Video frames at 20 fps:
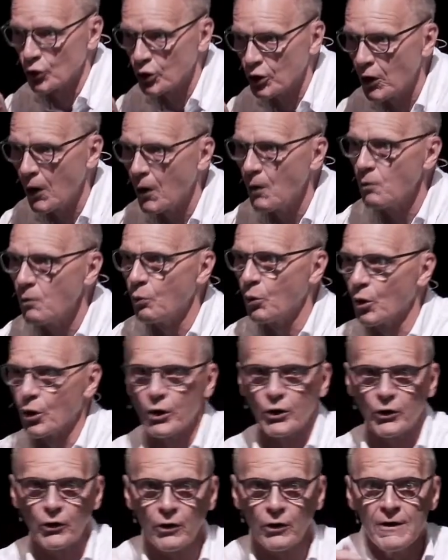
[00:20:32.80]

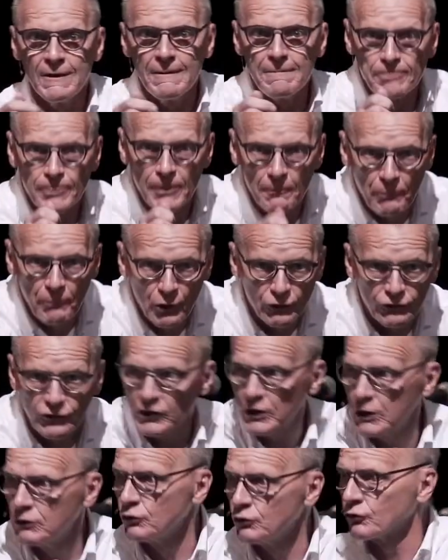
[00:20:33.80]
coworker, the
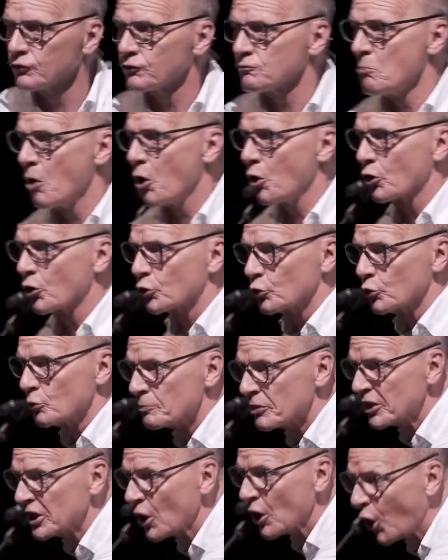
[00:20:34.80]
person in your small group,
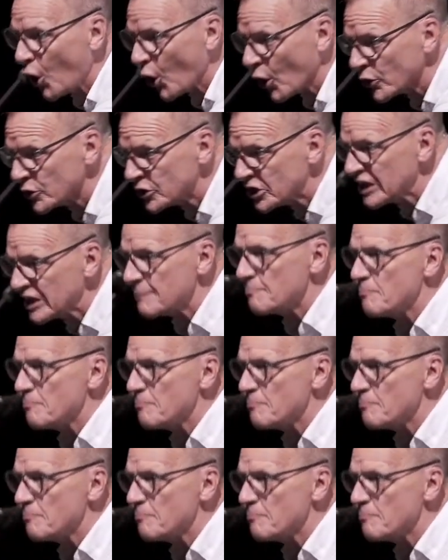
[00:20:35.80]
the RD